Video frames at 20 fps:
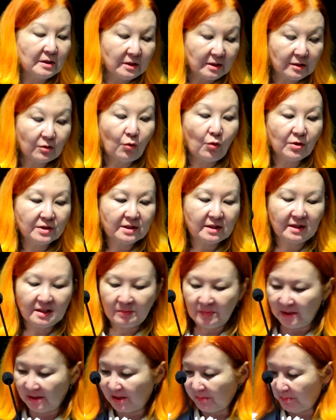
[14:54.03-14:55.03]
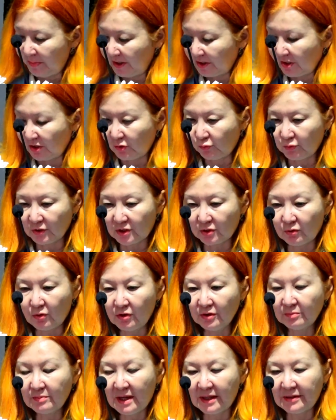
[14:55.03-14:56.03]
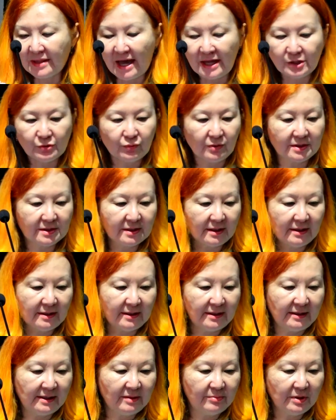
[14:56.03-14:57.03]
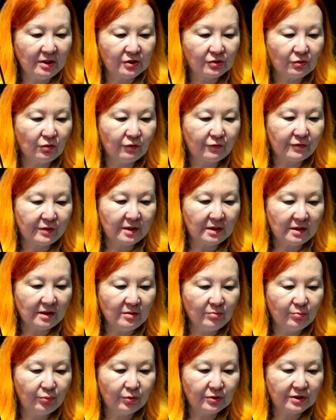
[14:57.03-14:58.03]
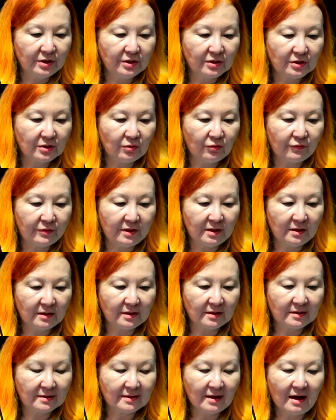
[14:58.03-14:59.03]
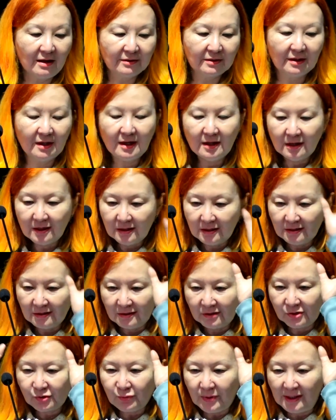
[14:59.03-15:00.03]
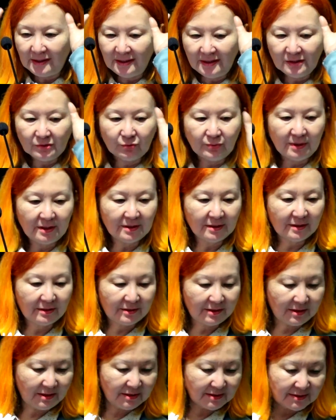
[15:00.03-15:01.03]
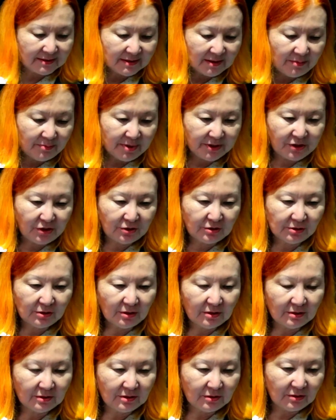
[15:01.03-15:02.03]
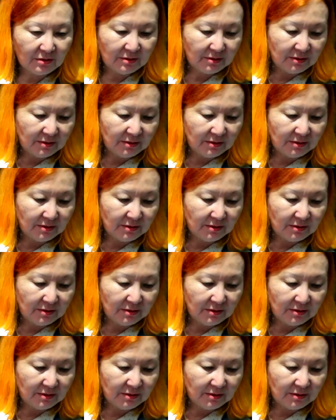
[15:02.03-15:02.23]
the horse has been depicted with horn, but that was an element of the importance of the sun dwelling when some particular